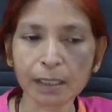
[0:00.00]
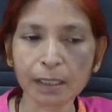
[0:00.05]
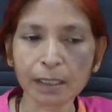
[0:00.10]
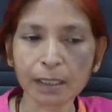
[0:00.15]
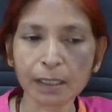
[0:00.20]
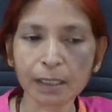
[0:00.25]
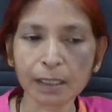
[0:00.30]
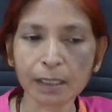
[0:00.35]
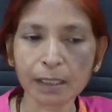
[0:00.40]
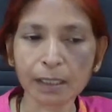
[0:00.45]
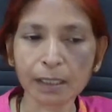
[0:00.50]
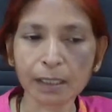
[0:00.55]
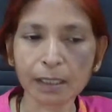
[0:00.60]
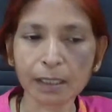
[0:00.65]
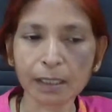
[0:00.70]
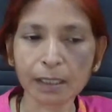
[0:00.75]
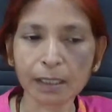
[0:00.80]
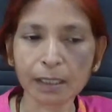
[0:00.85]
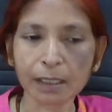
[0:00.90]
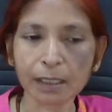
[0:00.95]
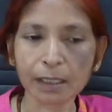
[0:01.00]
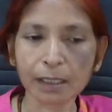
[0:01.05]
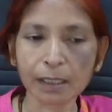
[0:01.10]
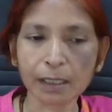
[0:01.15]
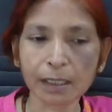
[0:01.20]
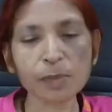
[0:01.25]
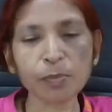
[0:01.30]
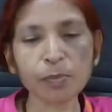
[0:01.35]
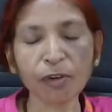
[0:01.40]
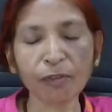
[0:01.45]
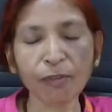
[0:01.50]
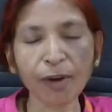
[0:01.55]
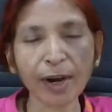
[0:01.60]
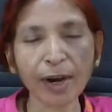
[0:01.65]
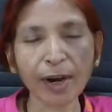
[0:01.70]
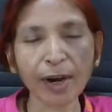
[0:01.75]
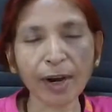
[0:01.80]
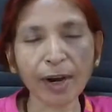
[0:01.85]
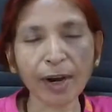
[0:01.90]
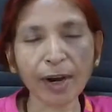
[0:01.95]
The goods which is
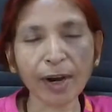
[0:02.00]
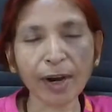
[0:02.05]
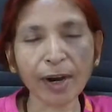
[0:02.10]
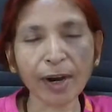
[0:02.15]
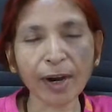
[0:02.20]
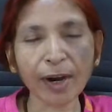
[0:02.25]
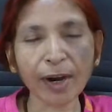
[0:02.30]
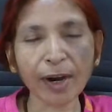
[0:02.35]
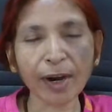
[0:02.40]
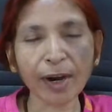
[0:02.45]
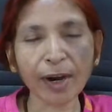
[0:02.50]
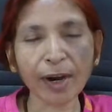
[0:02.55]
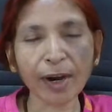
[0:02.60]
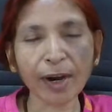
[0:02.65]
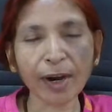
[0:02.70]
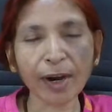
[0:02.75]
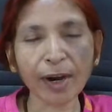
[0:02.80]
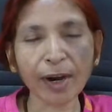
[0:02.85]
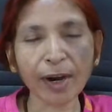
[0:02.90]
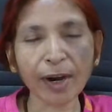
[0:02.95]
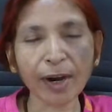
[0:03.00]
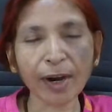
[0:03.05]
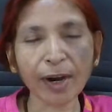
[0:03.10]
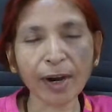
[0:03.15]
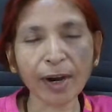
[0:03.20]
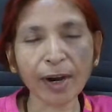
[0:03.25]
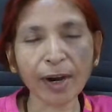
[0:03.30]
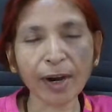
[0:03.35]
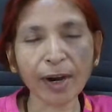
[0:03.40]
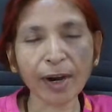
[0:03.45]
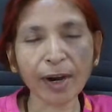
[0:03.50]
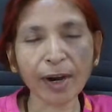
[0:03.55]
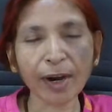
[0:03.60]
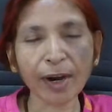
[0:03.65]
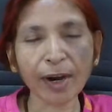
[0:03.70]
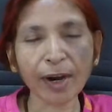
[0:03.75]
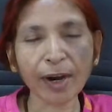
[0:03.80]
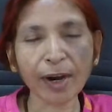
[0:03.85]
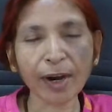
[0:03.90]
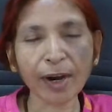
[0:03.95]
provided by the government is
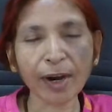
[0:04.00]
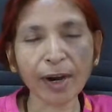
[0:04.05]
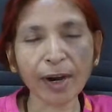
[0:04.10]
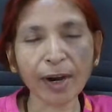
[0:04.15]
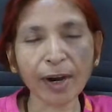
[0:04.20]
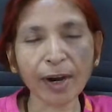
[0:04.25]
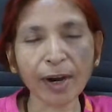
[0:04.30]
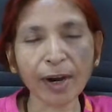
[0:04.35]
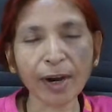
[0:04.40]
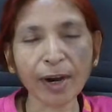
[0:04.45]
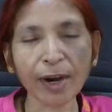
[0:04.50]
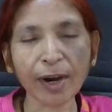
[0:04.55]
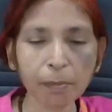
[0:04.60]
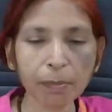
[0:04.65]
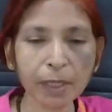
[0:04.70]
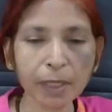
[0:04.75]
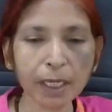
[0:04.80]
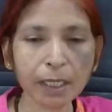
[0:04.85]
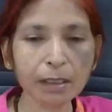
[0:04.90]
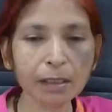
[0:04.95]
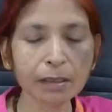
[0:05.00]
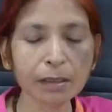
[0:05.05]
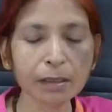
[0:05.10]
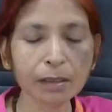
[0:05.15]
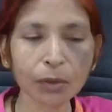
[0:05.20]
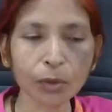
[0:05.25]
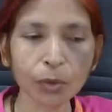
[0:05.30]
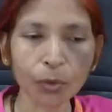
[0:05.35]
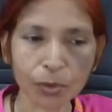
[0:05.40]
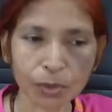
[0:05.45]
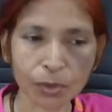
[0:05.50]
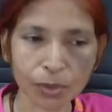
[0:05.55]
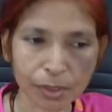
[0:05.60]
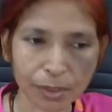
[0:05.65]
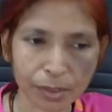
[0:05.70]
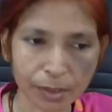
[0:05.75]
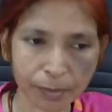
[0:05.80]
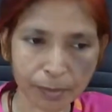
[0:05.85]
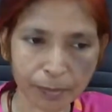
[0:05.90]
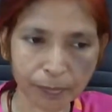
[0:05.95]
called public
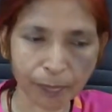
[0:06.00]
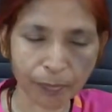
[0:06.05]
goods.